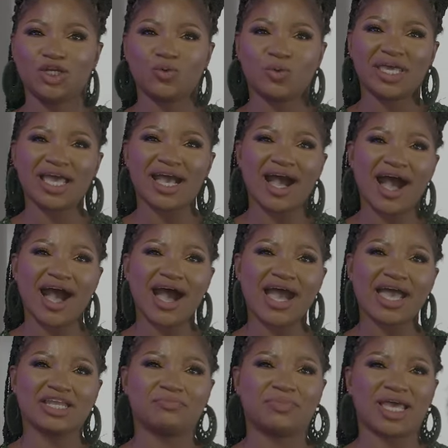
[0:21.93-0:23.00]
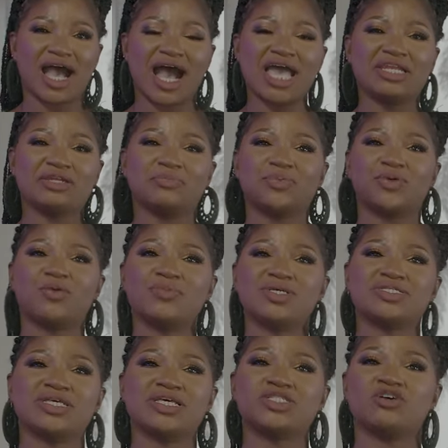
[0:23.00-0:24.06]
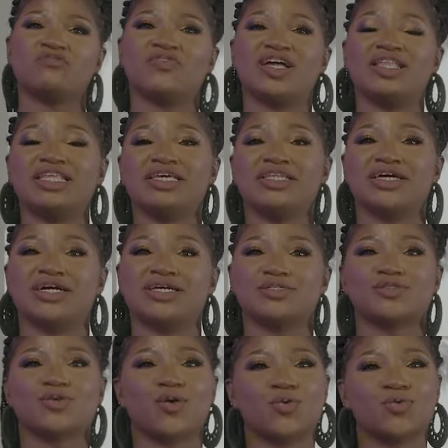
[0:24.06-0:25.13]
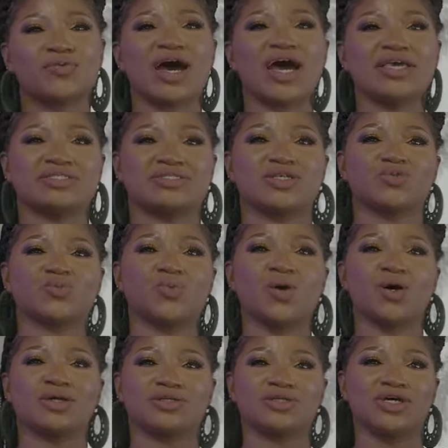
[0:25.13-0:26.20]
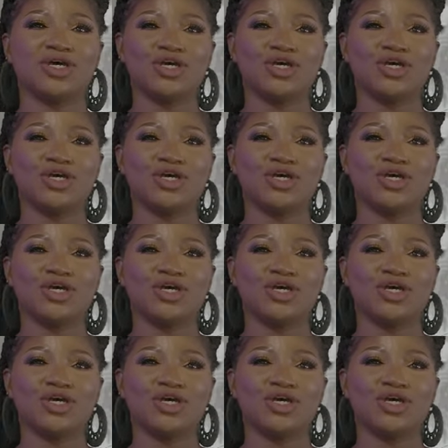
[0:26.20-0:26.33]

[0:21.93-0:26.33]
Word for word: Do we hide behind the promises of our leaders or rise as one?